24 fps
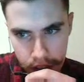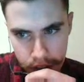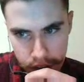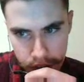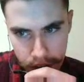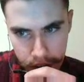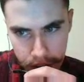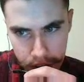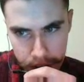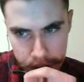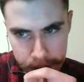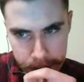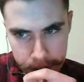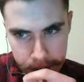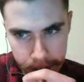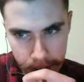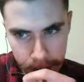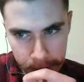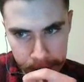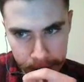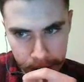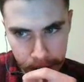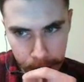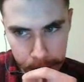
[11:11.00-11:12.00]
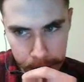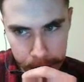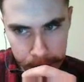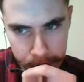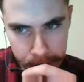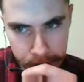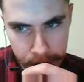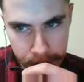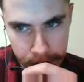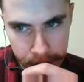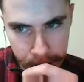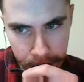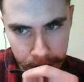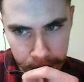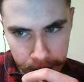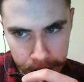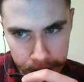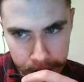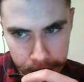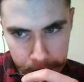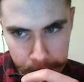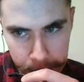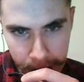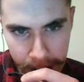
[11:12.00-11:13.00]
so here's, let me go to the
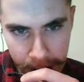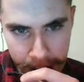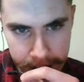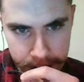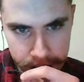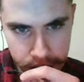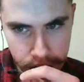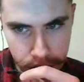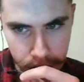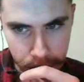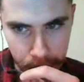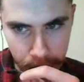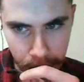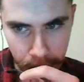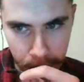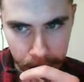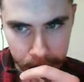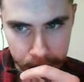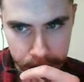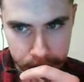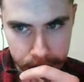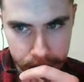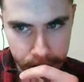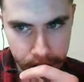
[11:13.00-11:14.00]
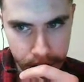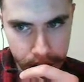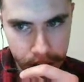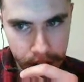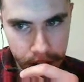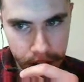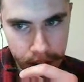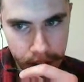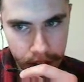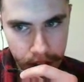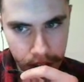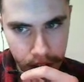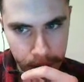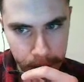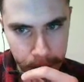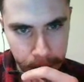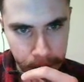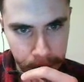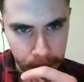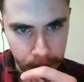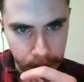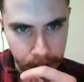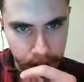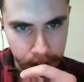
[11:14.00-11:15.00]
past 2 hours, and
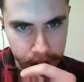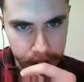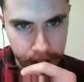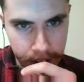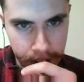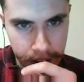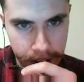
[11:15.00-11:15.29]
we'll look at